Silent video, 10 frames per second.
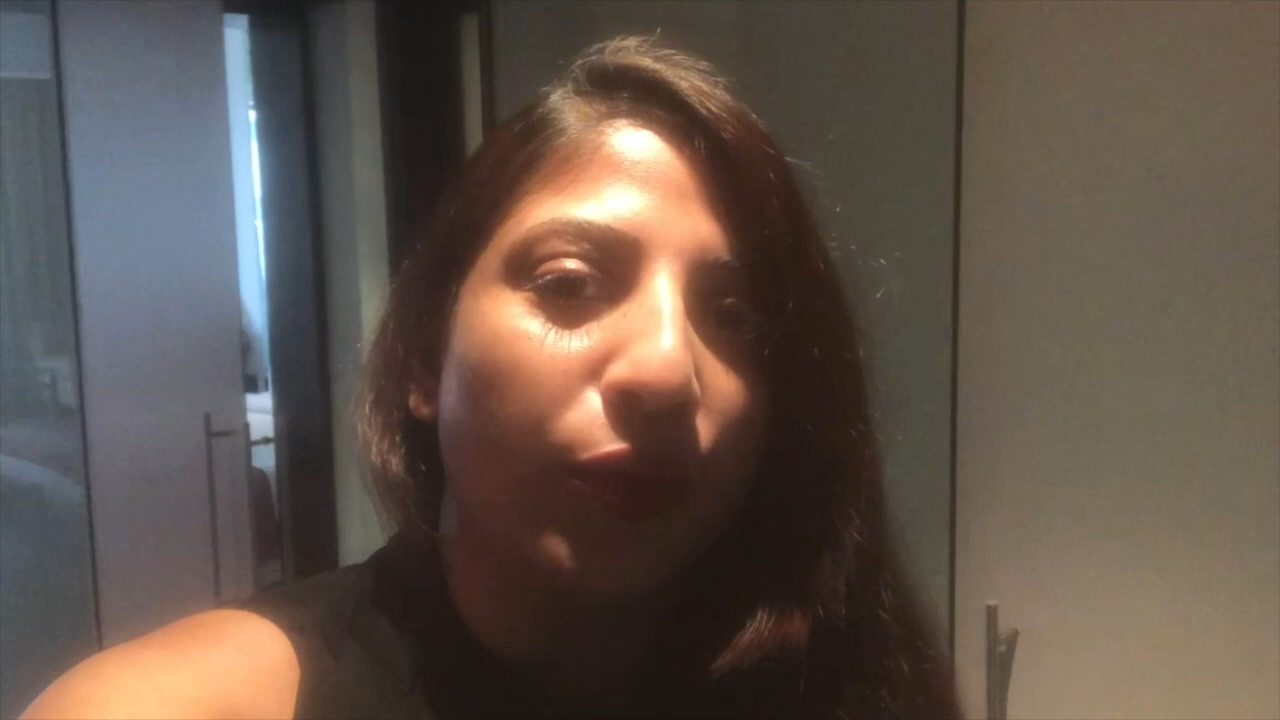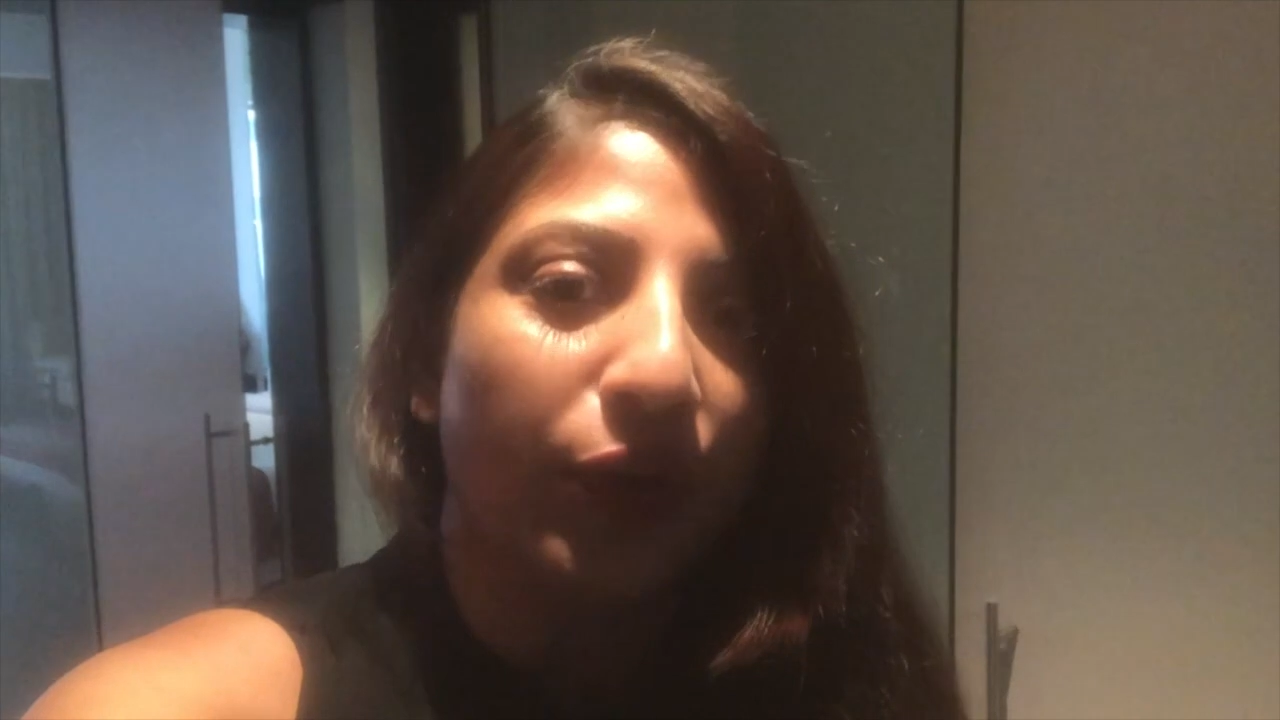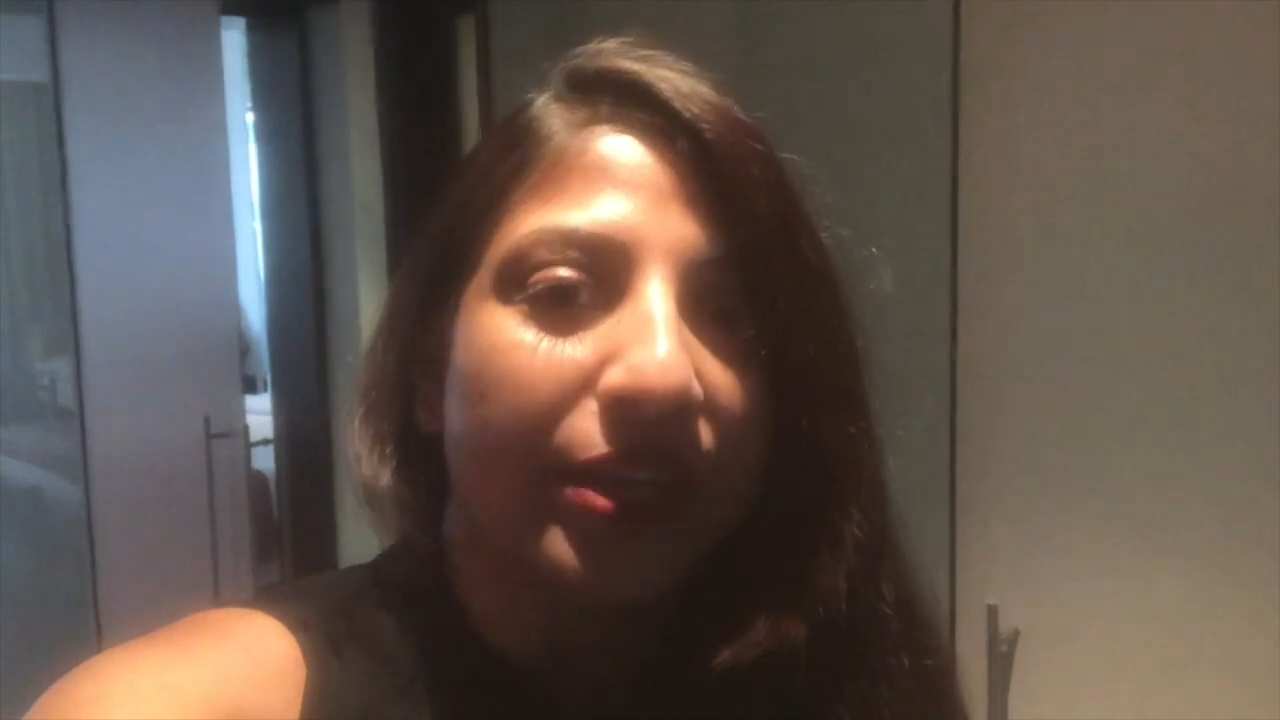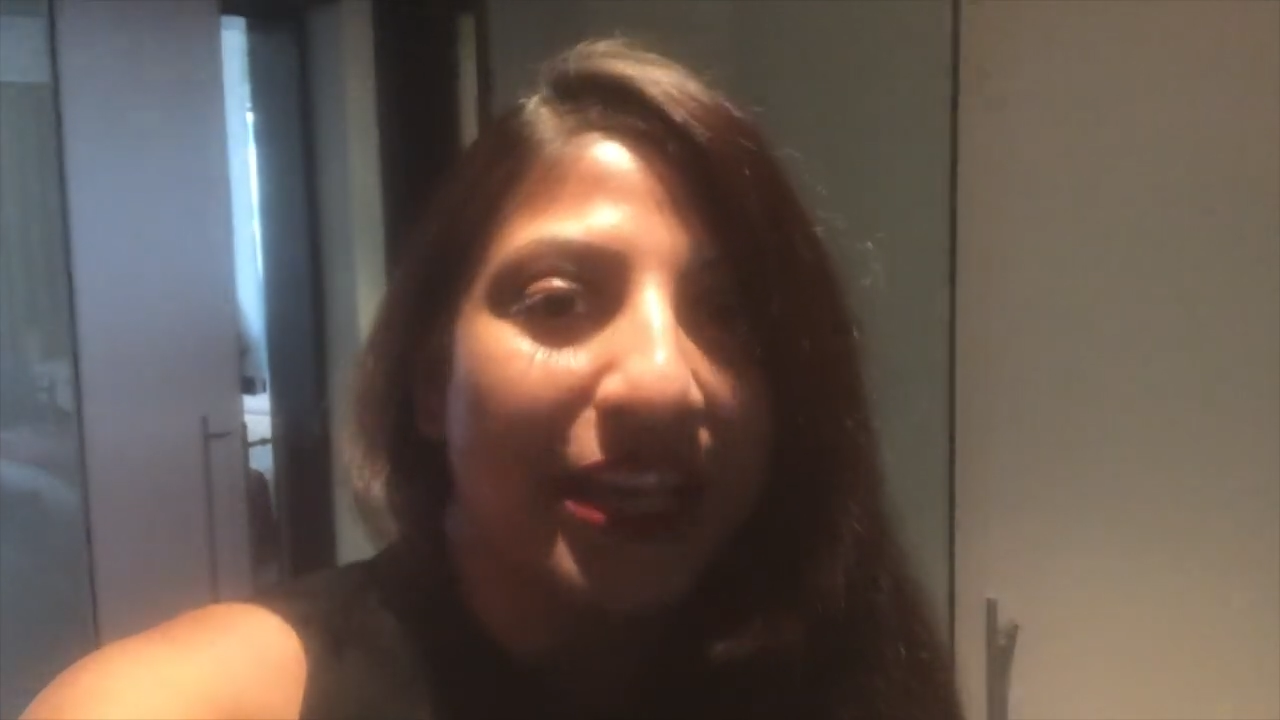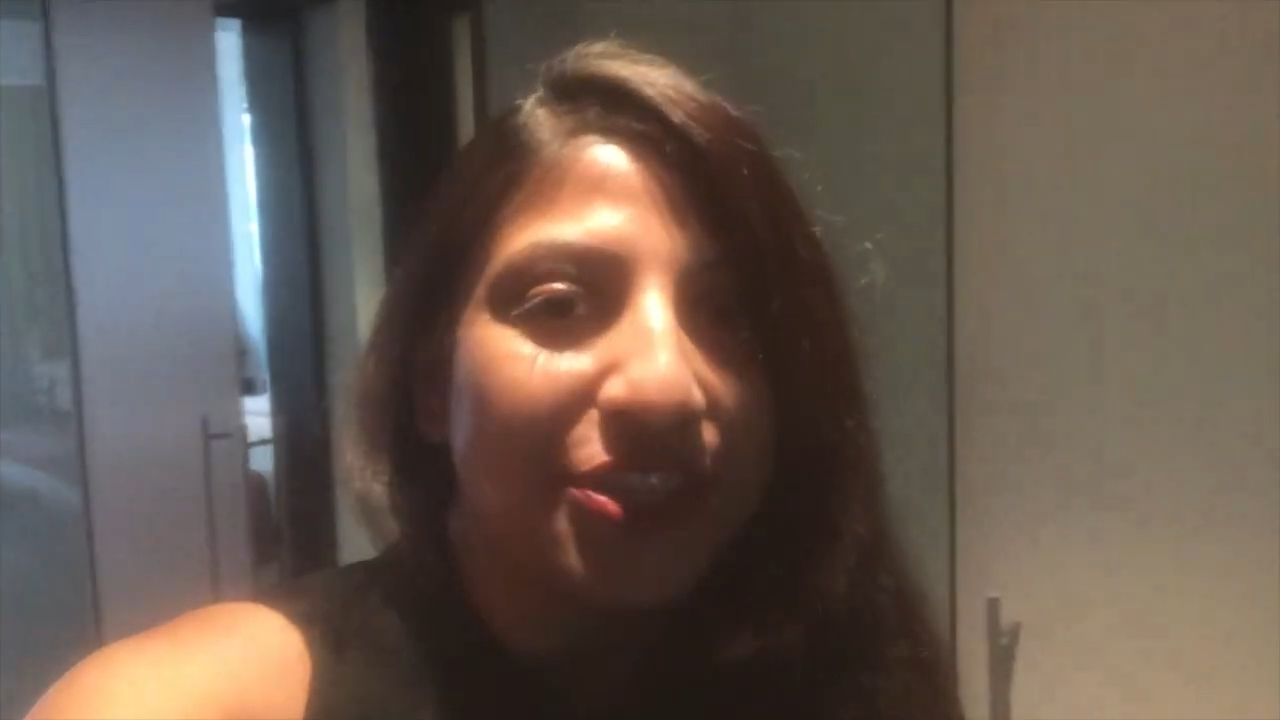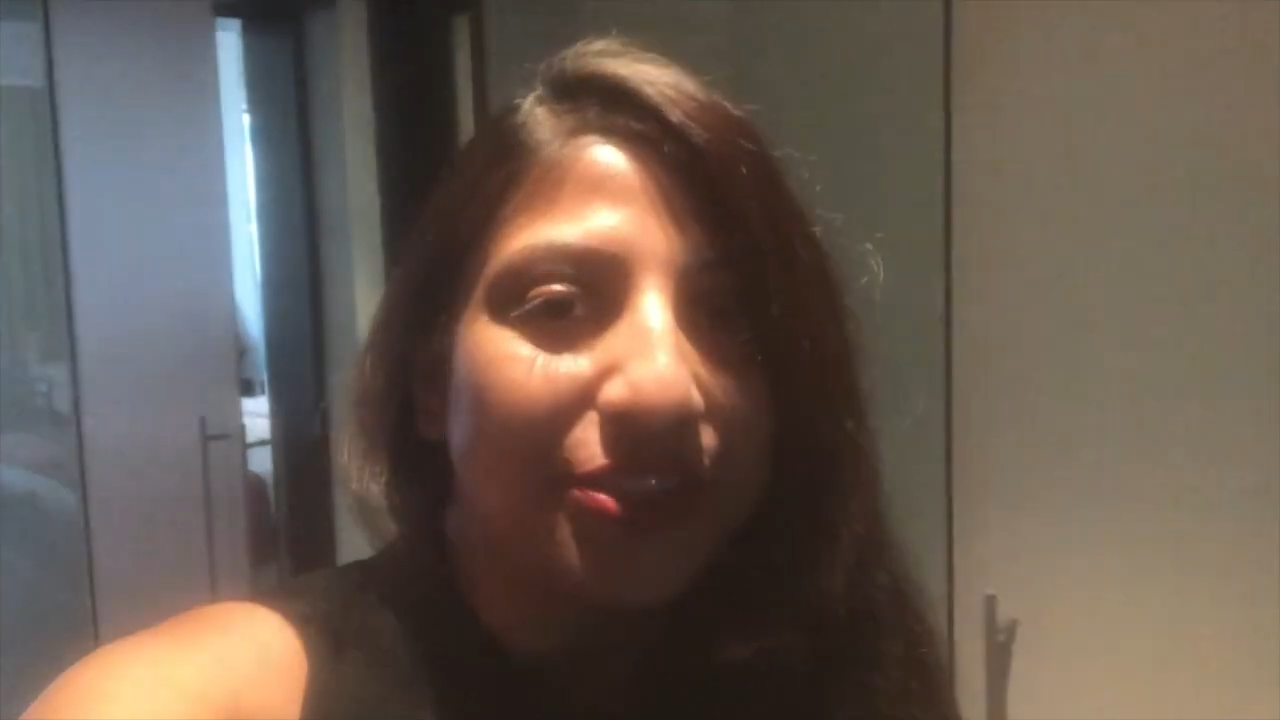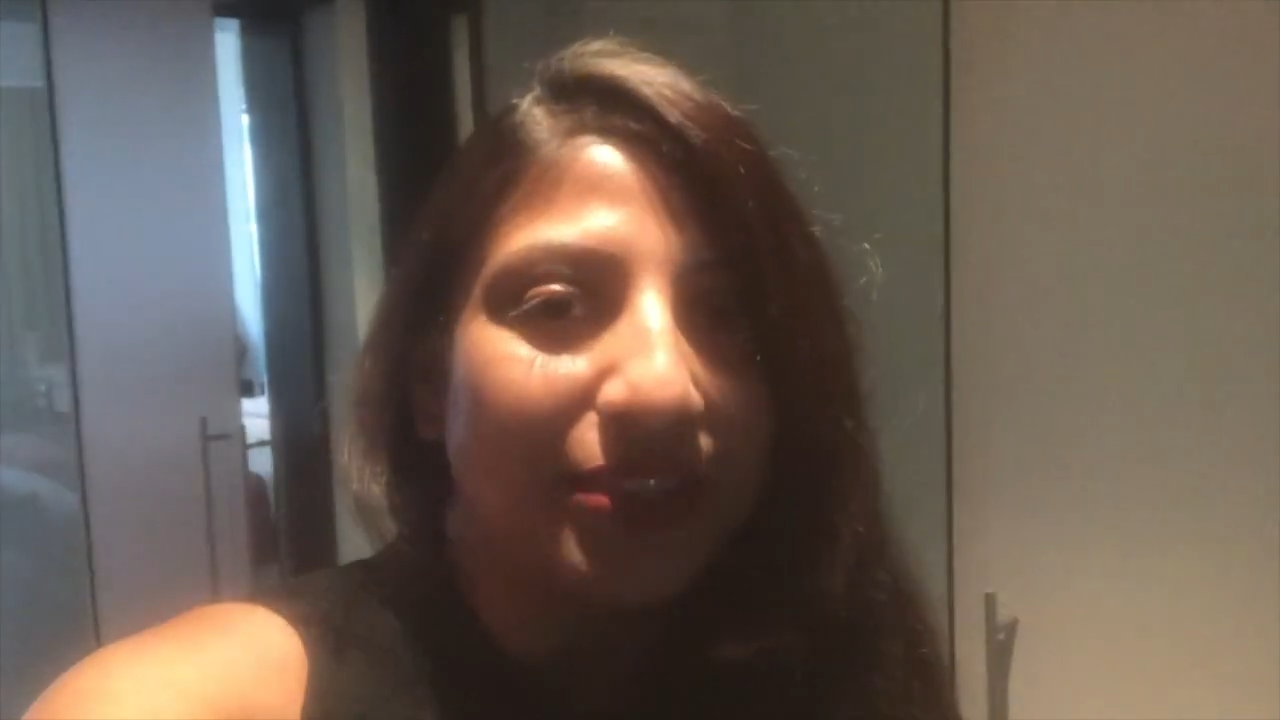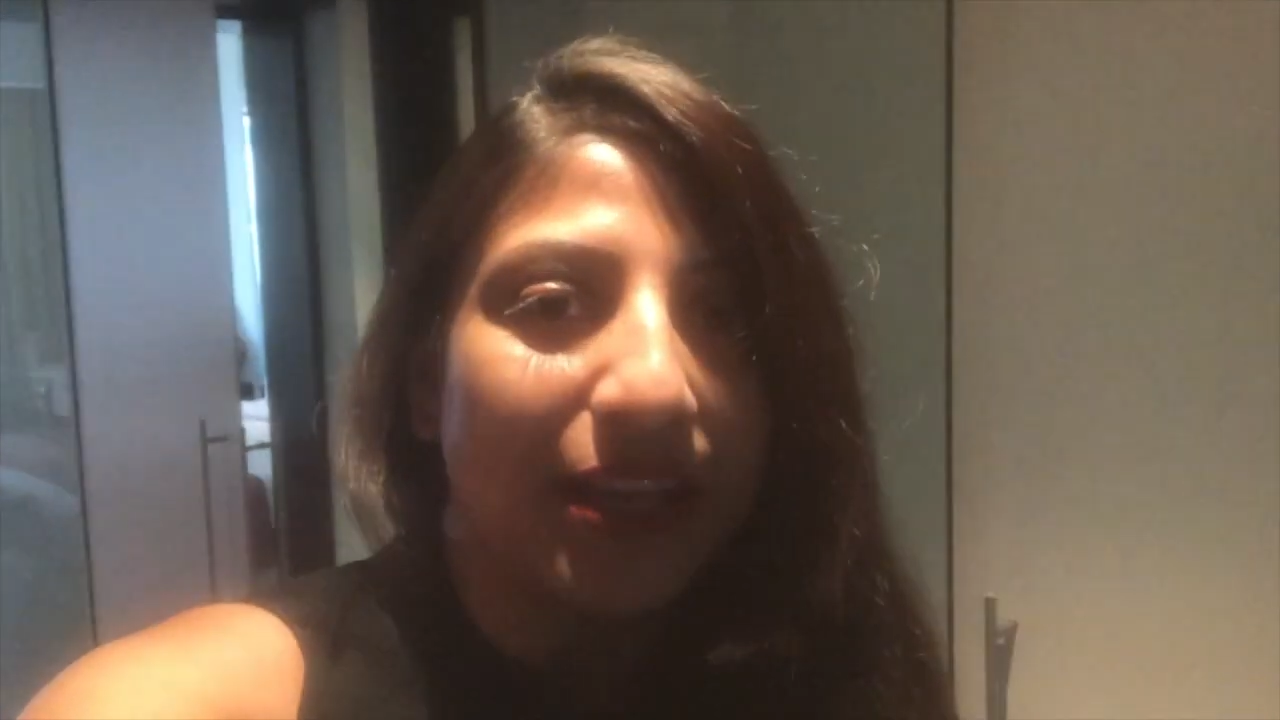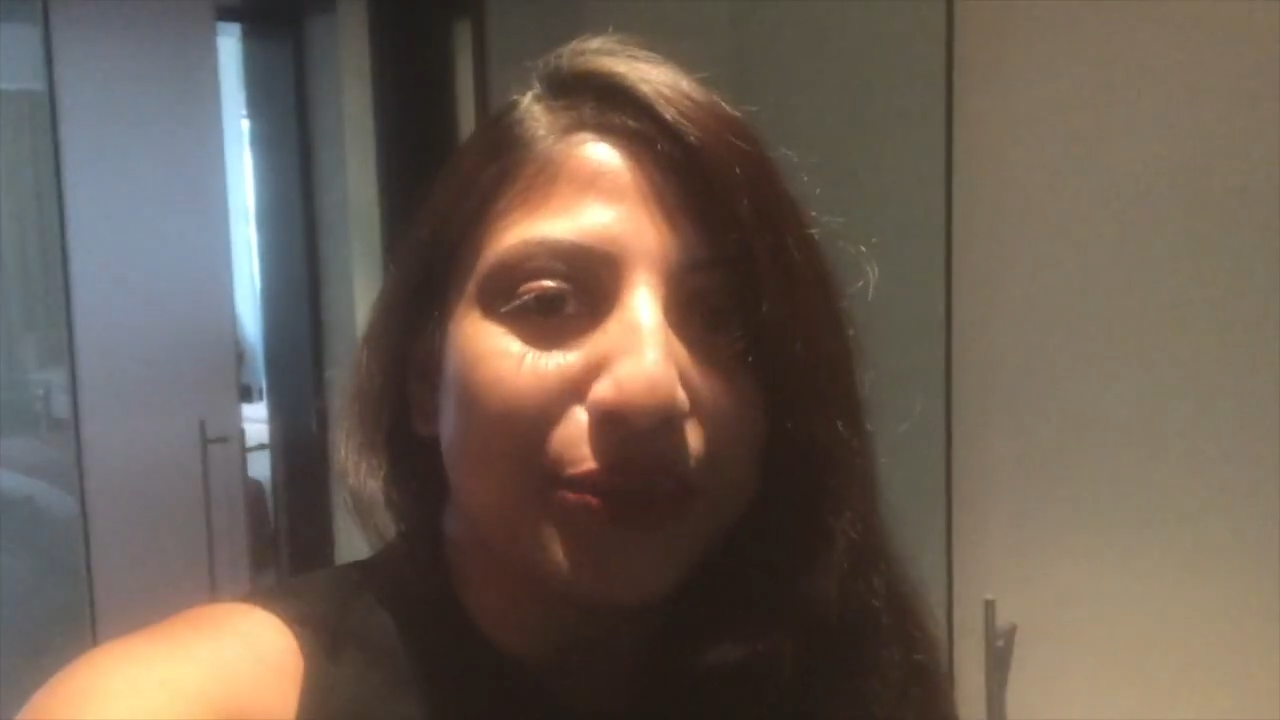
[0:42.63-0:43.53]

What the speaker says: workation,